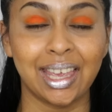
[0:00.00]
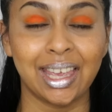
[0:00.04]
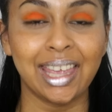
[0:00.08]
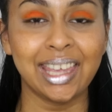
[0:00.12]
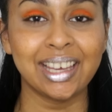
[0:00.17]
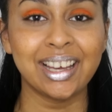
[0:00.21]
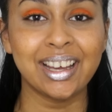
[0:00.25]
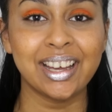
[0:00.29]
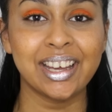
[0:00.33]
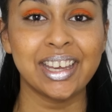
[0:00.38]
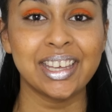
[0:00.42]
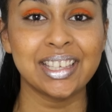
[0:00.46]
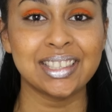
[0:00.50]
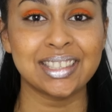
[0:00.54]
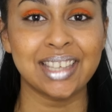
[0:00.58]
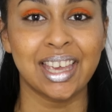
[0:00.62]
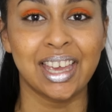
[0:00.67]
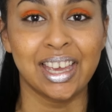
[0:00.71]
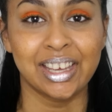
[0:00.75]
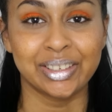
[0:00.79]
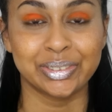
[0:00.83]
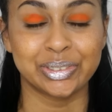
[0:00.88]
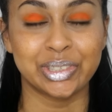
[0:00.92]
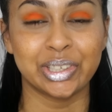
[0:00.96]
Hey guys,
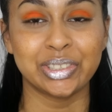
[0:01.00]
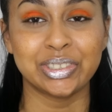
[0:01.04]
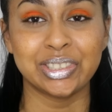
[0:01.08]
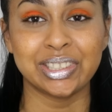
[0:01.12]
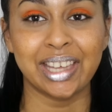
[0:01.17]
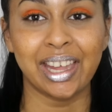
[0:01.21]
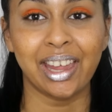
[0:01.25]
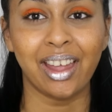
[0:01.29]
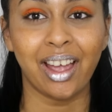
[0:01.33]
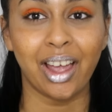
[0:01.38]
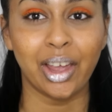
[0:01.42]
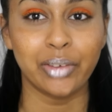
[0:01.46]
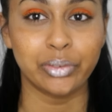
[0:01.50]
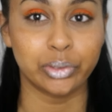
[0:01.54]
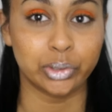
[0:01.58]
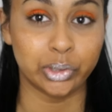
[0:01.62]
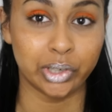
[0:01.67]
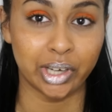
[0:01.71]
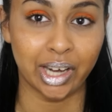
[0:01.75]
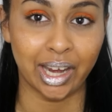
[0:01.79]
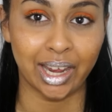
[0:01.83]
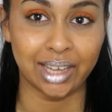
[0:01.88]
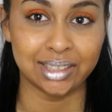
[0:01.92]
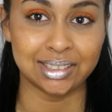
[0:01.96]
so today I've
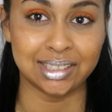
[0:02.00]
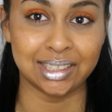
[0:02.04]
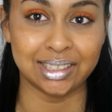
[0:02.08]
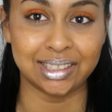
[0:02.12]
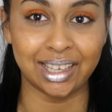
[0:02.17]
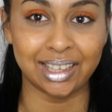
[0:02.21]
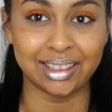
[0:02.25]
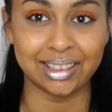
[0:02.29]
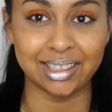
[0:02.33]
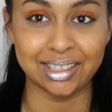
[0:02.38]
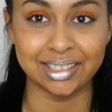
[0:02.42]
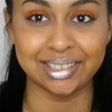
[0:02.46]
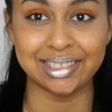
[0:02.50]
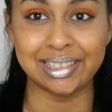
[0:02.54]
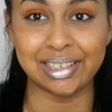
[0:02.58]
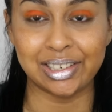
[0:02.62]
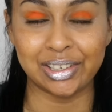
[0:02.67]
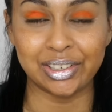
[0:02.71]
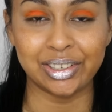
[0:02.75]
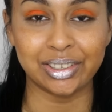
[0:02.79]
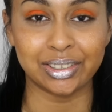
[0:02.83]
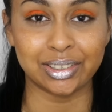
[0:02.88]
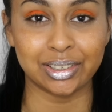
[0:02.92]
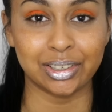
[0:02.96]
created this
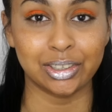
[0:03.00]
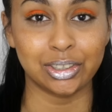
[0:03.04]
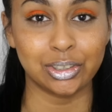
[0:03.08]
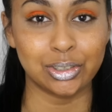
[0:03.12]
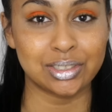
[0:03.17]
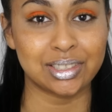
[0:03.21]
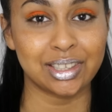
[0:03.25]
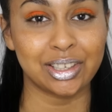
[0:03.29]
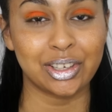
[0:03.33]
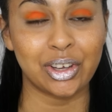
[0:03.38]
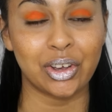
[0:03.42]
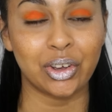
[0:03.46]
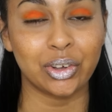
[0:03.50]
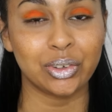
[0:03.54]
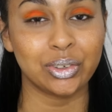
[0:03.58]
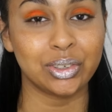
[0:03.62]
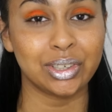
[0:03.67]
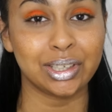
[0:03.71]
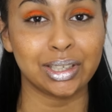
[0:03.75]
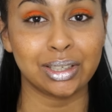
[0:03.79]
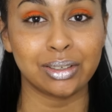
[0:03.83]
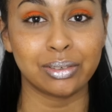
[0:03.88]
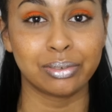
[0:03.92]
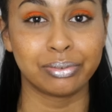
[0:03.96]
look using
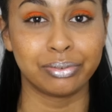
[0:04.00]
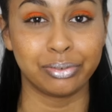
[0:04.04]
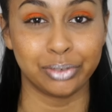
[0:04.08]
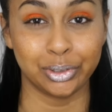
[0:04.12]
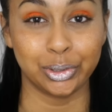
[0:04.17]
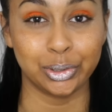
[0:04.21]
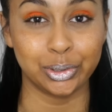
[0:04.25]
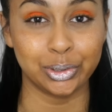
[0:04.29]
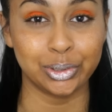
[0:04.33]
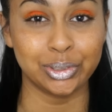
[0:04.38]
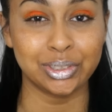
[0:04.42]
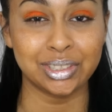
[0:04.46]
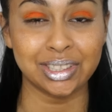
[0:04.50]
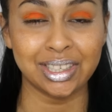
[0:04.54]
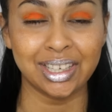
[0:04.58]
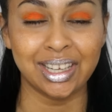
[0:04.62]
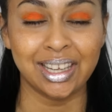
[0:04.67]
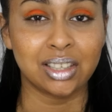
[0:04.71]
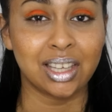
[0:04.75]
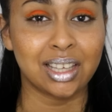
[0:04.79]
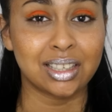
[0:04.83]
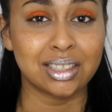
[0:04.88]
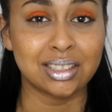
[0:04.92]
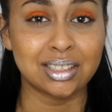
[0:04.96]
only food. So
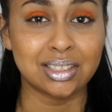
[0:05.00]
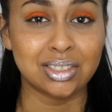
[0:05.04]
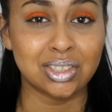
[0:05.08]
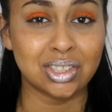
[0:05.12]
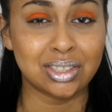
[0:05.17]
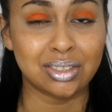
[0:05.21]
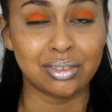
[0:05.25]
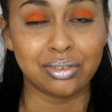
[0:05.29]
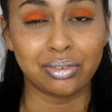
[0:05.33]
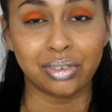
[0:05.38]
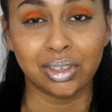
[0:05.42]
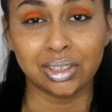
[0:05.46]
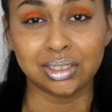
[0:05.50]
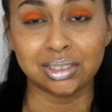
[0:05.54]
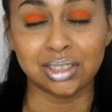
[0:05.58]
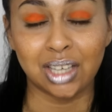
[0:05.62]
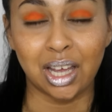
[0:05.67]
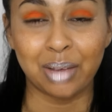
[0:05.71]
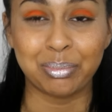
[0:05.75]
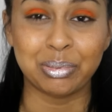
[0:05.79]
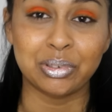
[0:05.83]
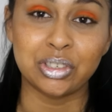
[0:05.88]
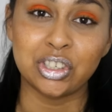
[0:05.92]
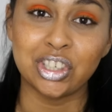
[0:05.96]
yeah, this is just a fun
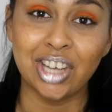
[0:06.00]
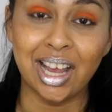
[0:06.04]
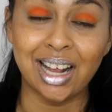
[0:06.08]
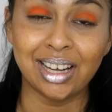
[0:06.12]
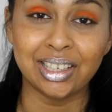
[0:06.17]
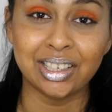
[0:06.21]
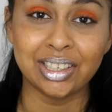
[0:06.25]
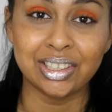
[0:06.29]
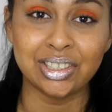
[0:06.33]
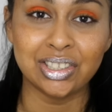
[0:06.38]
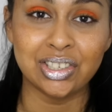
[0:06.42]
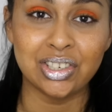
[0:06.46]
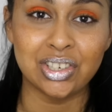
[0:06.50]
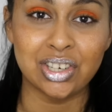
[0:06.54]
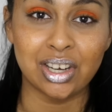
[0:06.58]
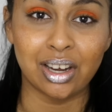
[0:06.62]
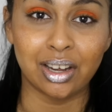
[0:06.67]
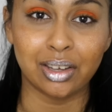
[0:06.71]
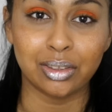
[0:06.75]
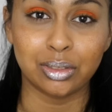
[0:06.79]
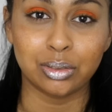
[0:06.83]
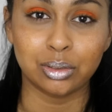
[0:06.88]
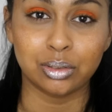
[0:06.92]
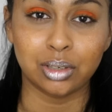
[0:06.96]
type of challenge.
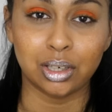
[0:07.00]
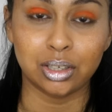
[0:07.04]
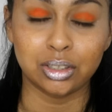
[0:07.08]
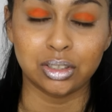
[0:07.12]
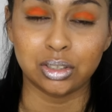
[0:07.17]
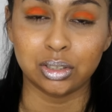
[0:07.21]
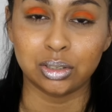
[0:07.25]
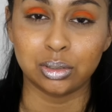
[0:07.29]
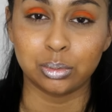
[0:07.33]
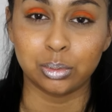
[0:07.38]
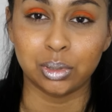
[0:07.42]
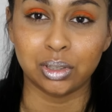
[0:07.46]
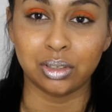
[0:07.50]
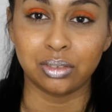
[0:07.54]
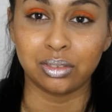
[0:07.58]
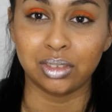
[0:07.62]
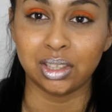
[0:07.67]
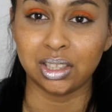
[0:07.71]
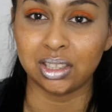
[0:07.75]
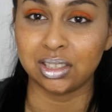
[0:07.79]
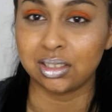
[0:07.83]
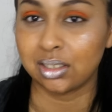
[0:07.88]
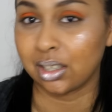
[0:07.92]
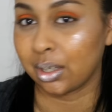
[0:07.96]
I thought I'd do one of
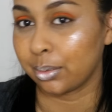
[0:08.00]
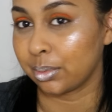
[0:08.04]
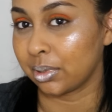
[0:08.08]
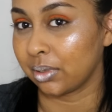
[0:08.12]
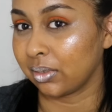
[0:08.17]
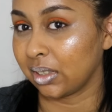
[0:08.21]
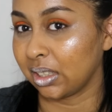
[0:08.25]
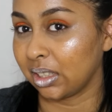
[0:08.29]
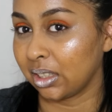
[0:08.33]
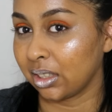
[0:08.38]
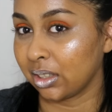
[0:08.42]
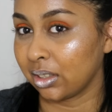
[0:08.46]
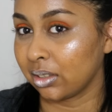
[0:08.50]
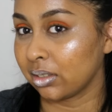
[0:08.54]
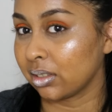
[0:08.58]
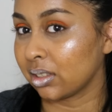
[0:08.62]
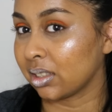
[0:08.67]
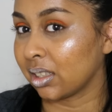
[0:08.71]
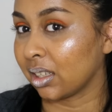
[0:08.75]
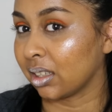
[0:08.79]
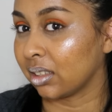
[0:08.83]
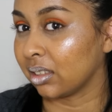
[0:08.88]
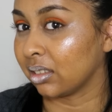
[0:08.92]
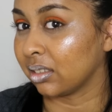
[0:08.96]
these types of
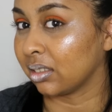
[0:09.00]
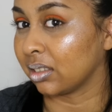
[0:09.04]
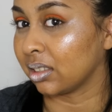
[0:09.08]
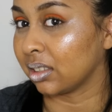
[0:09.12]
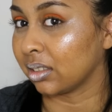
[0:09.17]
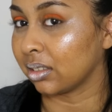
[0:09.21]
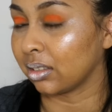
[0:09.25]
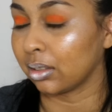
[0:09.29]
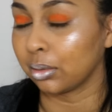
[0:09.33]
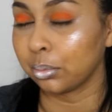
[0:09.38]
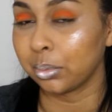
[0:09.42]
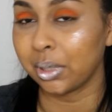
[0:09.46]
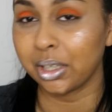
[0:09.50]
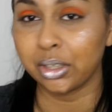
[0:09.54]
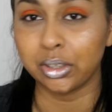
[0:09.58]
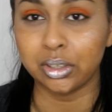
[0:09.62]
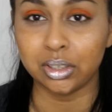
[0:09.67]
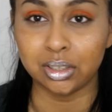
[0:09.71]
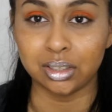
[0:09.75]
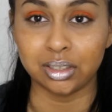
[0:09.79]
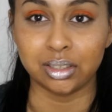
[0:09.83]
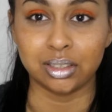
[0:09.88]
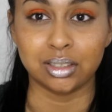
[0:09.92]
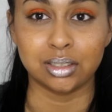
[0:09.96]
videos and oh my
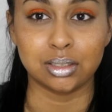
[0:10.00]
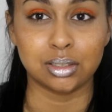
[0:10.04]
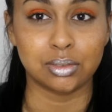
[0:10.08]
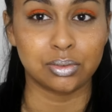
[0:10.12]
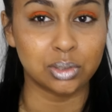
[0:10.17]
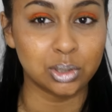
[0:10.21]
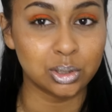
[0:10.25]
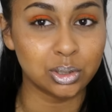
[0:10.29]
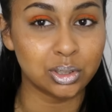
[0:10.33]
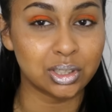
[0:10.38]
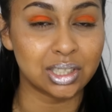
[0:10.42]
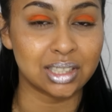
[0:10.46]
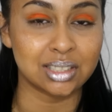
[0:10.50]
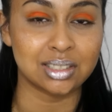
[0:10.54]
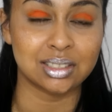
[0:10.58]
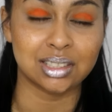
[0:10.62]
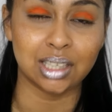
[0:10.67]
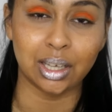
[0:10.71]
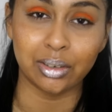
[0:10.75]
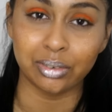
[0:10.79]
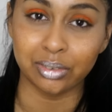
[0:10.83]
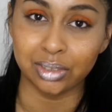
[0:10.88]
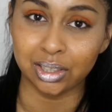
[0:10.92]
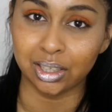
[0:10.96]
goodness, food is
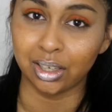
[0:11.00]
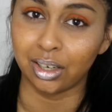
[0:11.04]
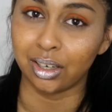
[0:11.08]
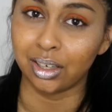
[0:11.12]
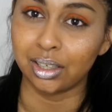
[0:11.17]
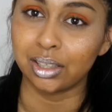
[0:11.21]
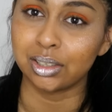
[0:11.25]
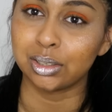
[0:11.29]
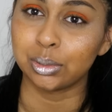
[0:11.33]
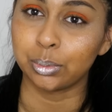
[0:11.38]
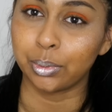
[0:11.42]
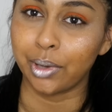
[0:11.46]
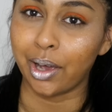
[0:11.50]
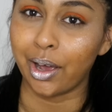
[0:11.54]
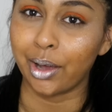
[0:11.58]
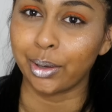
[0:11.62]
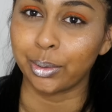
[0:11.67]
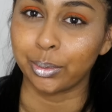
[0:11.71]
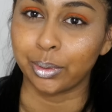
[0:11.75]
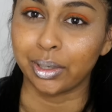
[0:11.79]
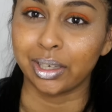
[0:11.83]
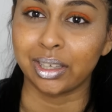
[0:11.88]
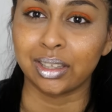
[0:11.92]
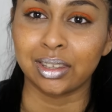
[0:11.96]
definitely hard to work
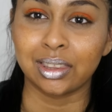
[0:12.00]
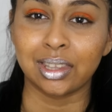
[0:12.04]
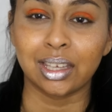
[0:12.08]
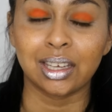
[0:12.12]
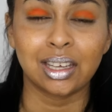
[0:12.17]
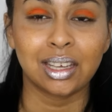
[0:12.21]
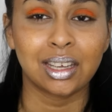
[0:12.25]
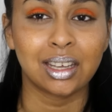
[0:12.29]
with.